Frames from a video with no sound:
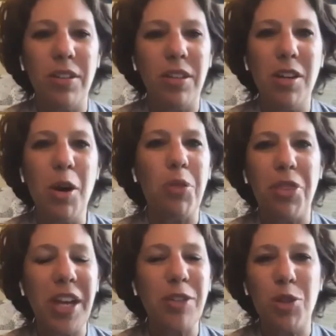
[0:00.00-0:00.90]
you know
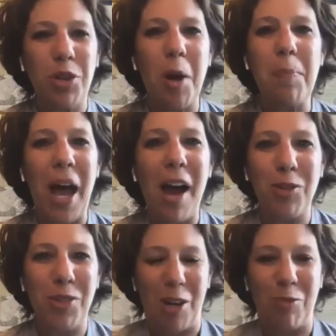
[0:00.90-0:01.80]
things are
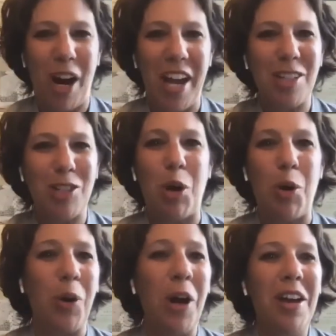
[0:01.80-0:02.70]
compounding right
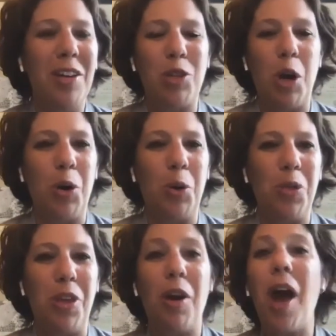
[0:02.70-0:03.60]
so so
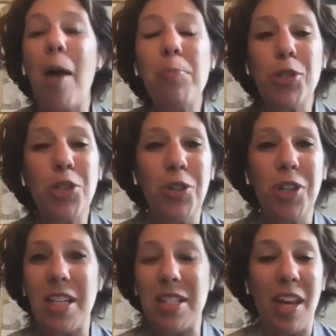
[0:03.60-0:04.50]
there are
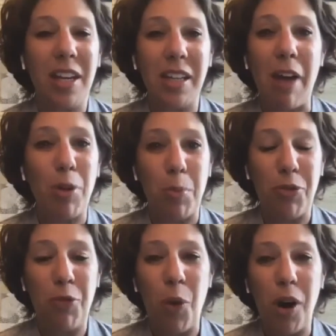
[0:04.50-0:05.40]
opportunities like never
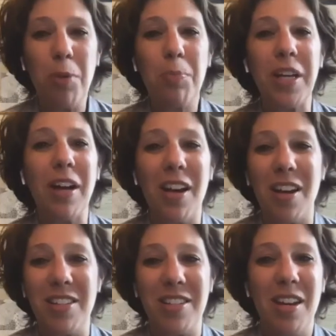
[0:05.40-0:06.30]
before
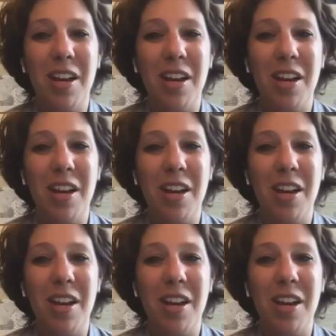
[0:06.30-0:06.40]
because